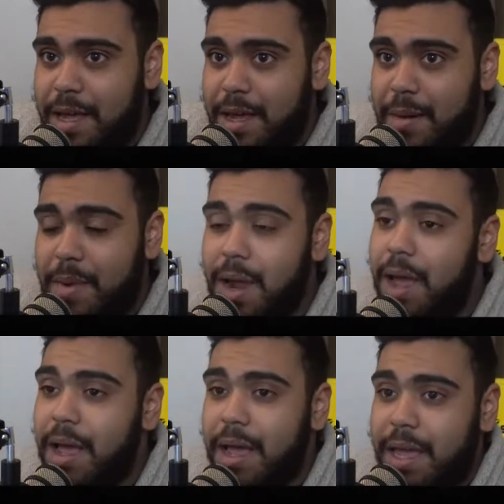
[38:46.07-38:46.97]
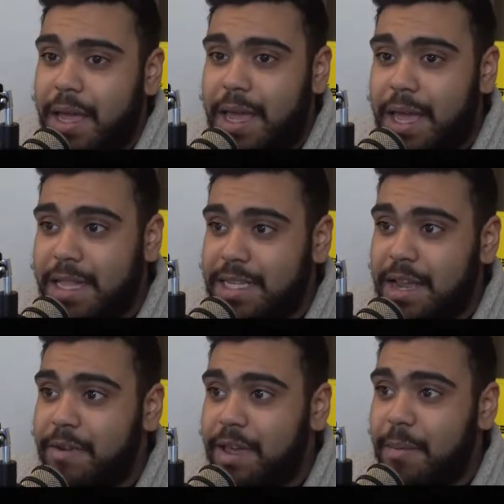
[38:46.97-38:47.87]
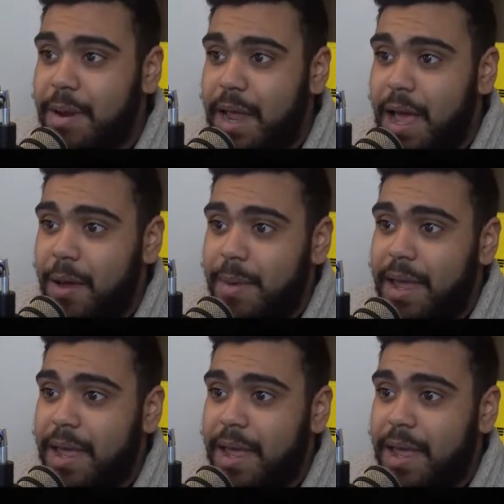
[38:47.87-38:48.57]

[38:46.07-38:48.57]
bruh. It's never coming out, man.